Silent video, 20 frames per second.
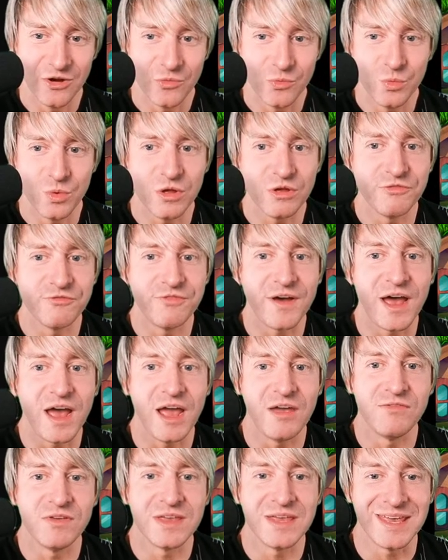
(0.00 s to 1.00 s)
Real
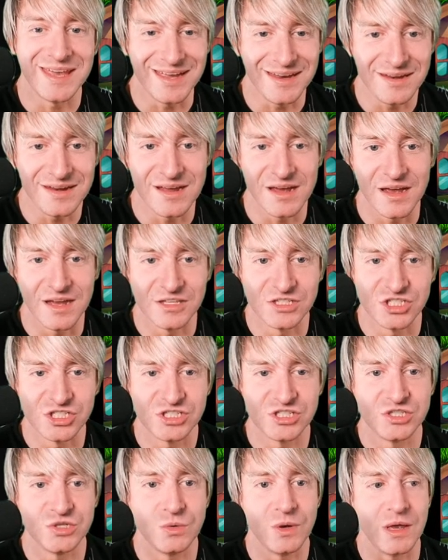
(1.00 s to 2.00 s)
5 can nudge
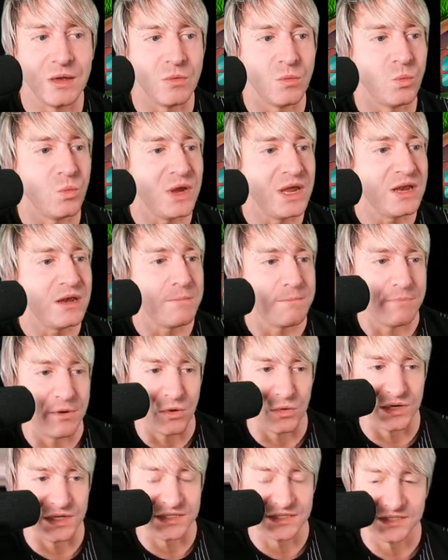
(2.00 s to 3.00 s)
to a win
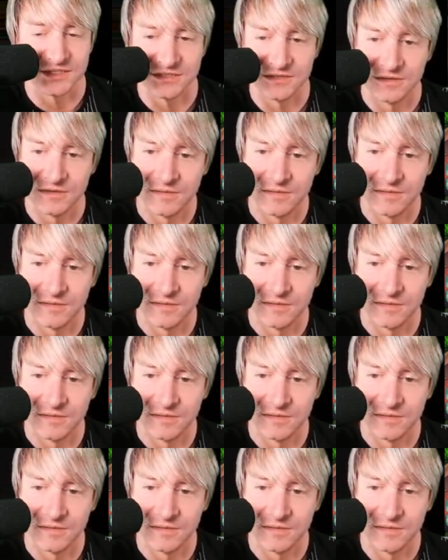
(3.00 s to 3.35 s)
bonus.